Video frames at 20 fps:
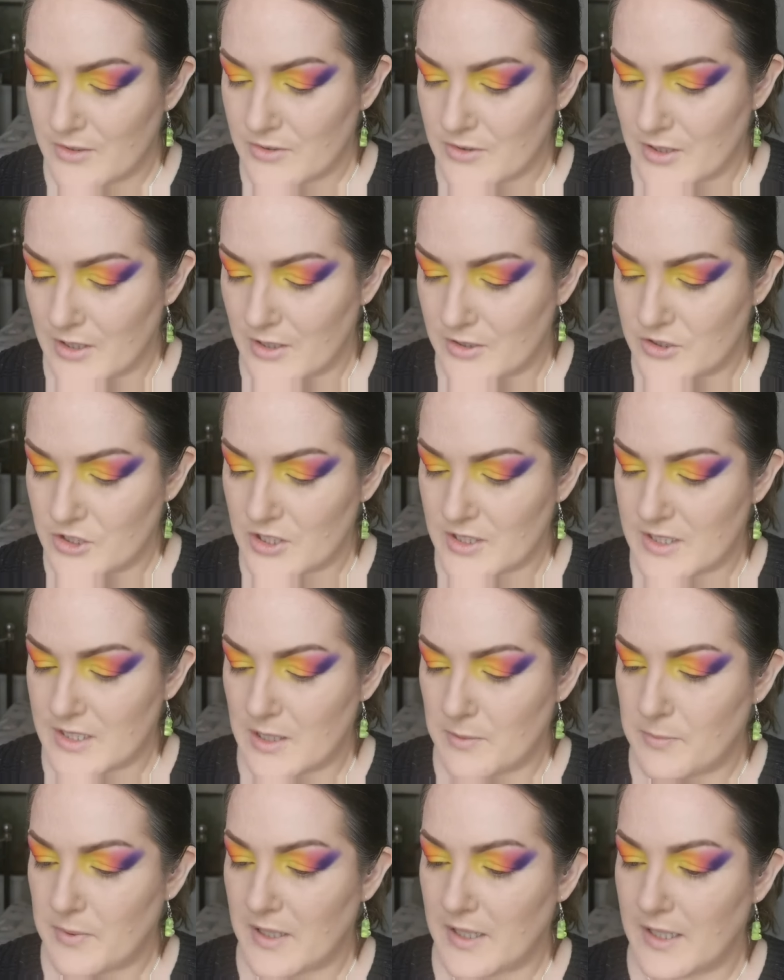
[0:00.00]
So just
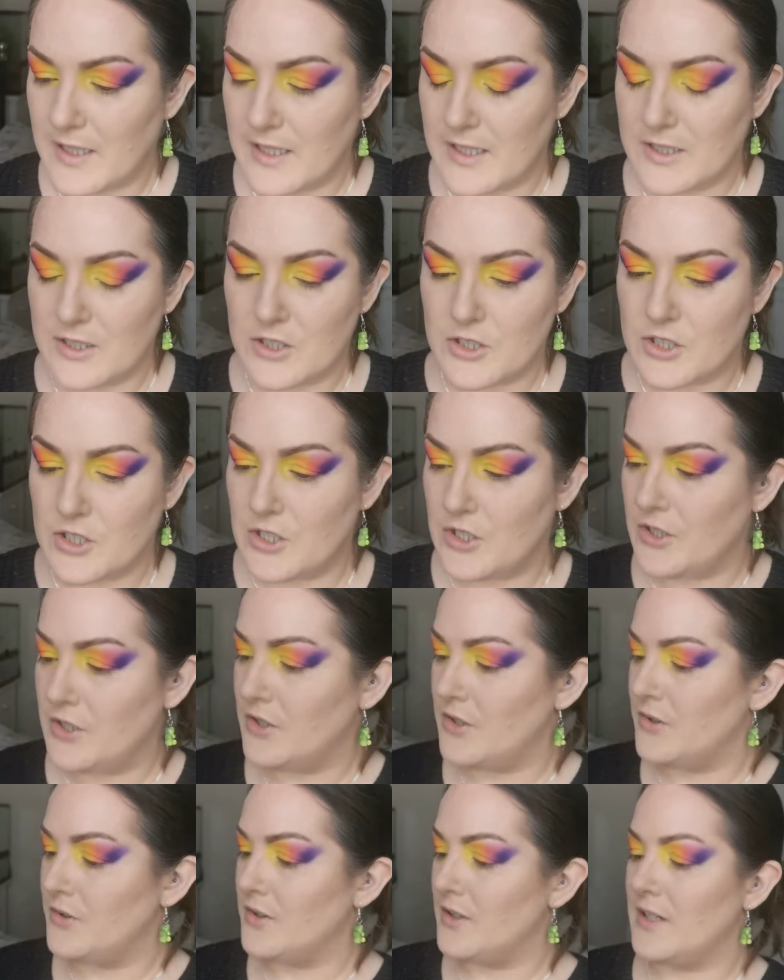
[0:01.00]
dipping
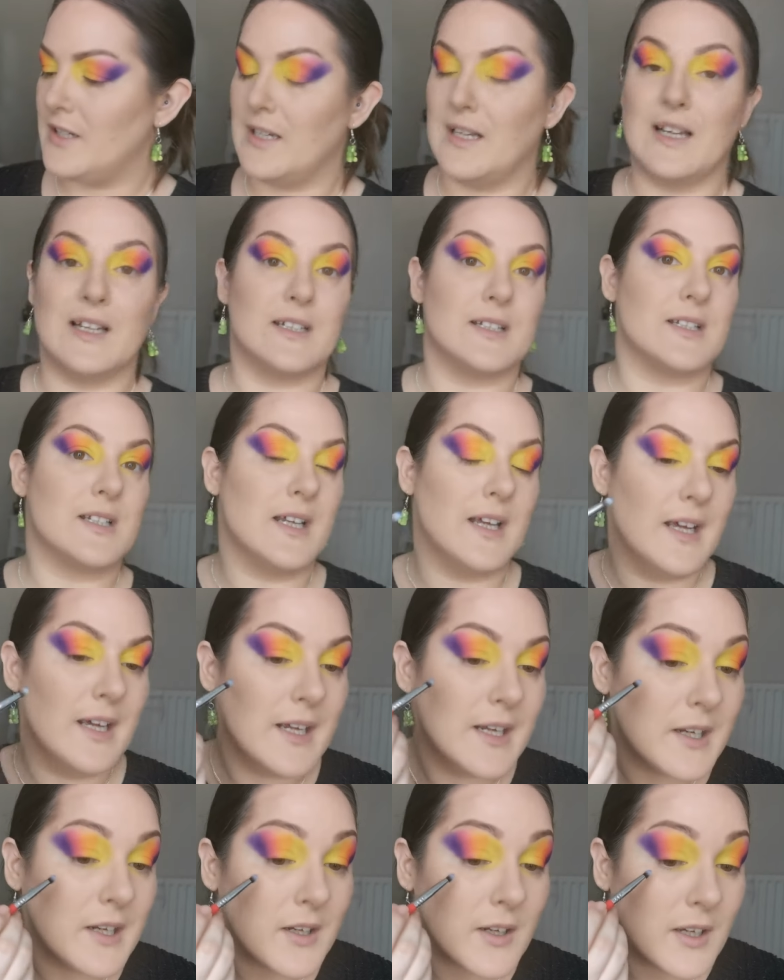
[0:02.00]
into
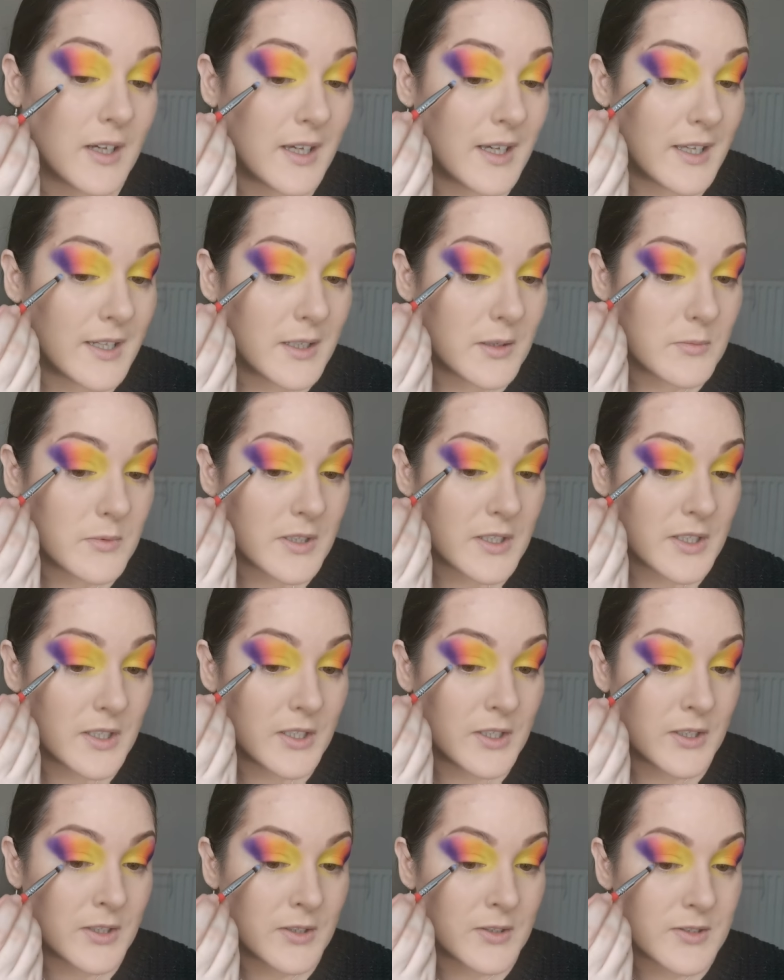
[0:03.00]
Atlantic and I'm going to
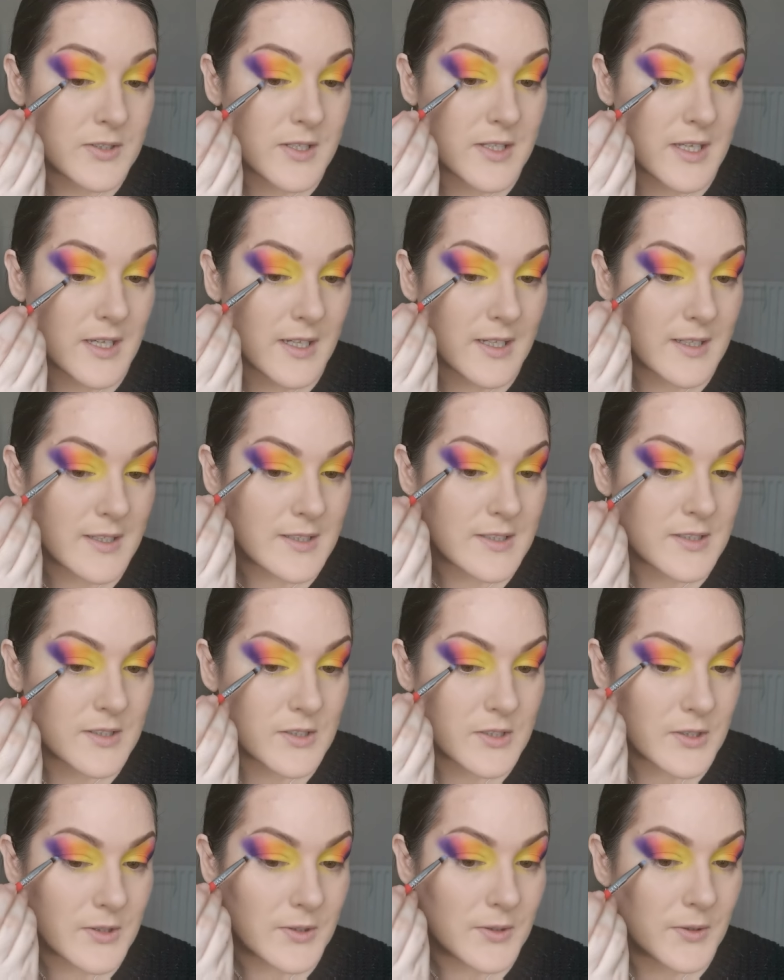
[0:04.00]
use this
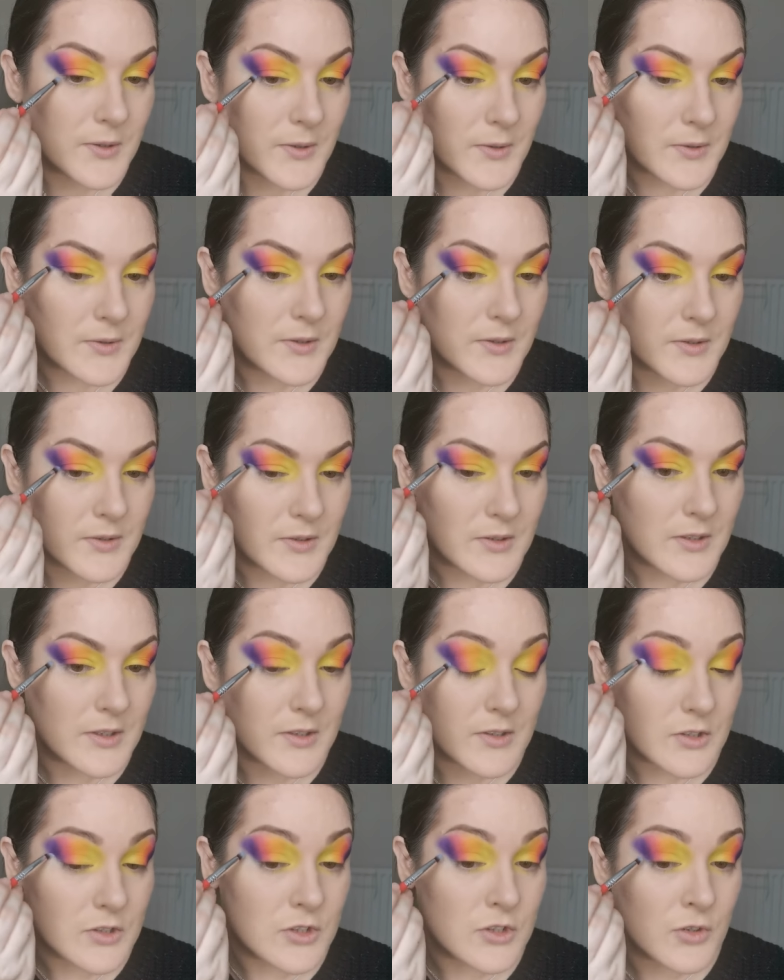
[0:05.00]
to
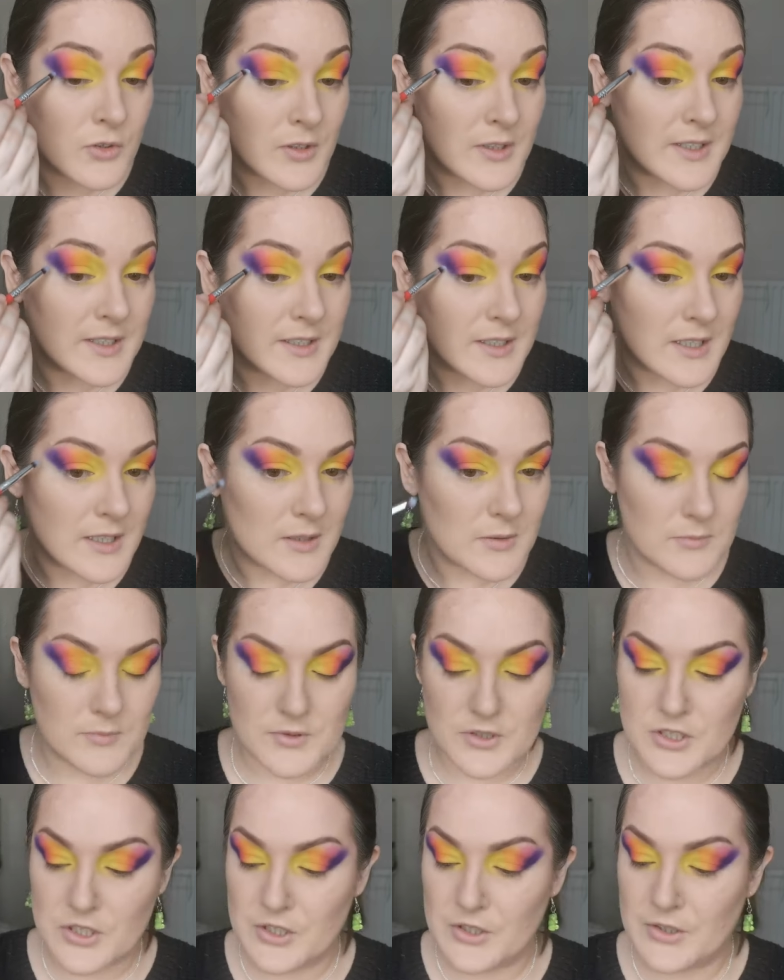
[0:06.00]
join
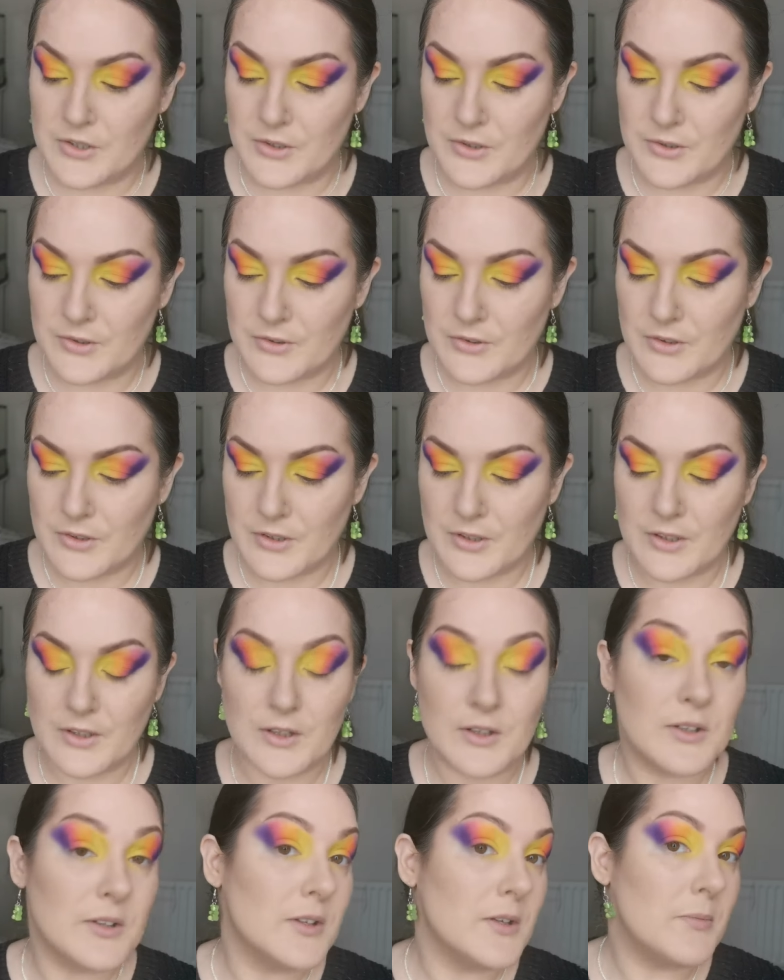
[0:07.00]
up to
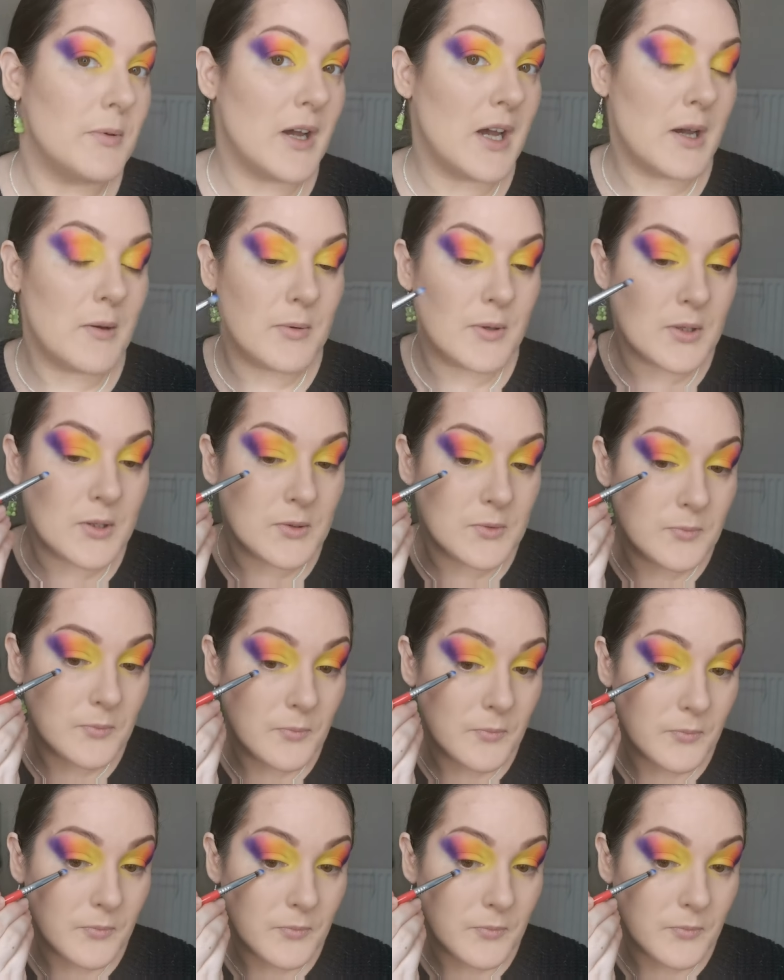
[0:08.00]
the purple